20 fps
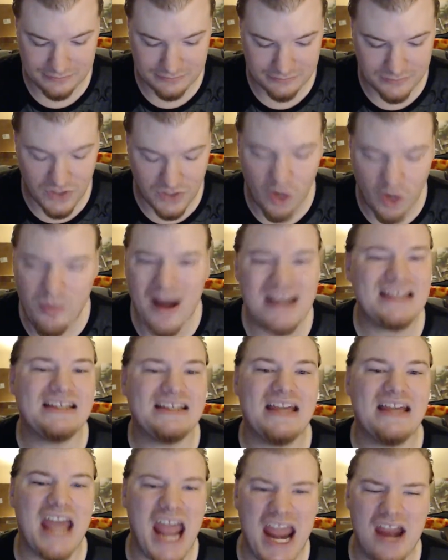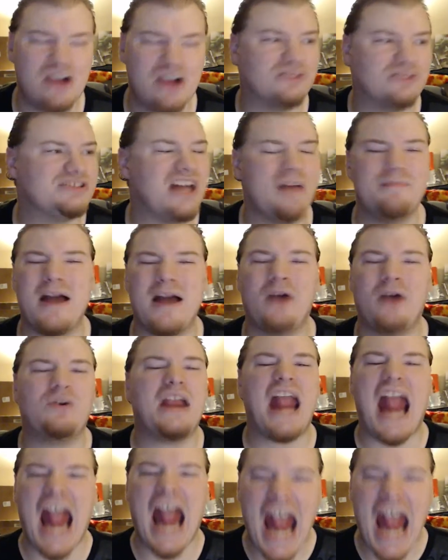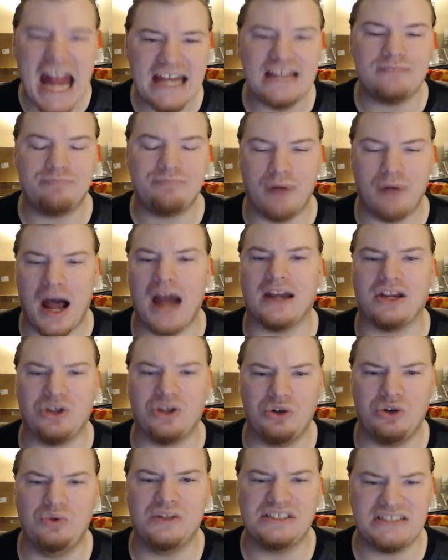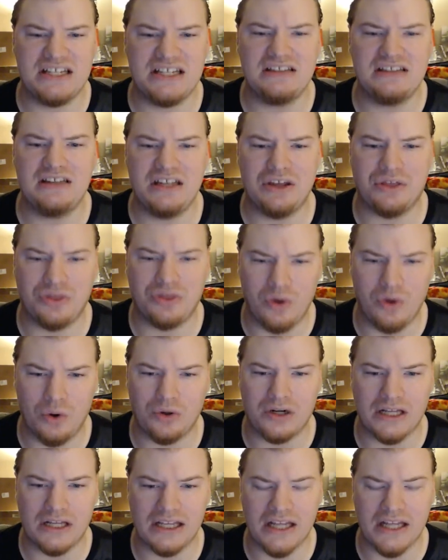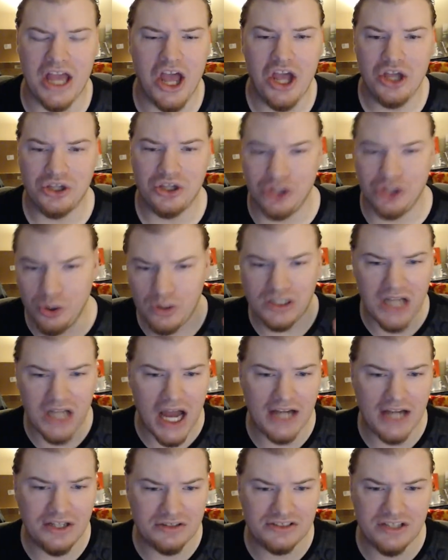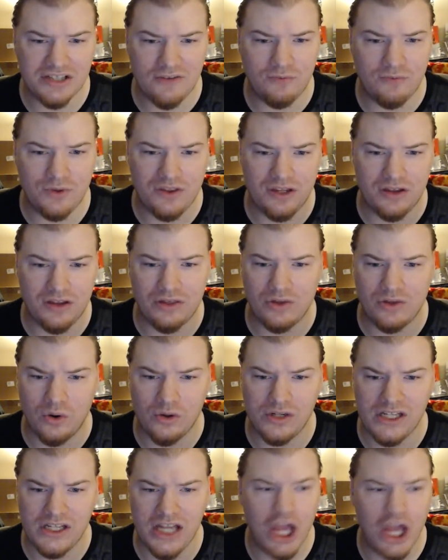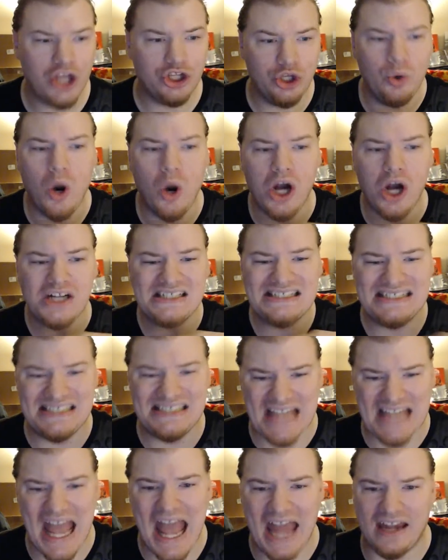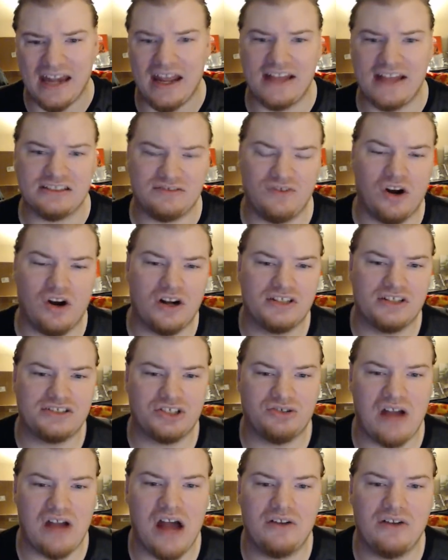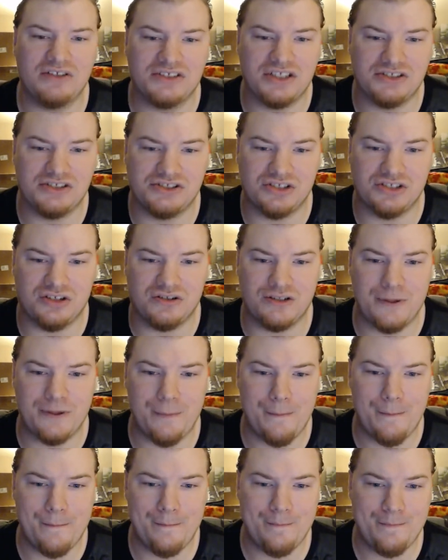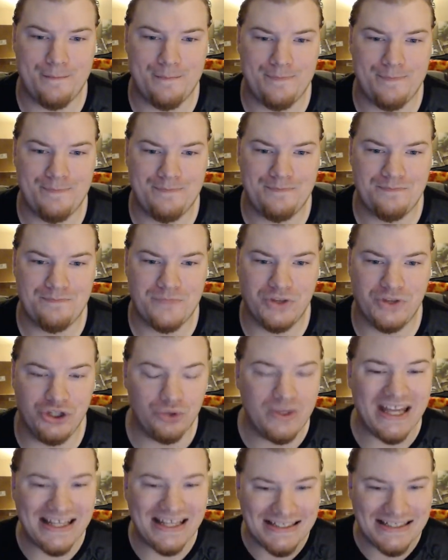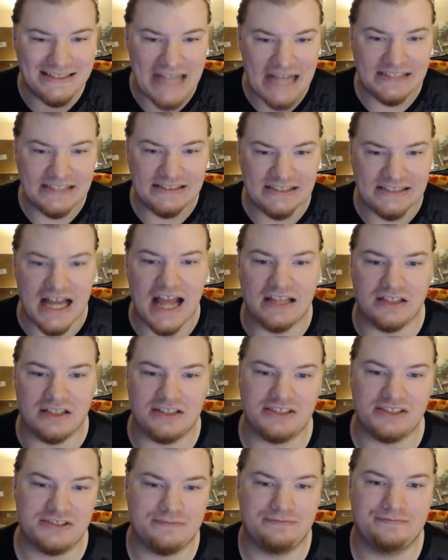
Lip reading: Nobody cares about anybody who is in the Authority. You align yourself with the Authority, you are dead as far as the crowd is concerned. You get dead silence.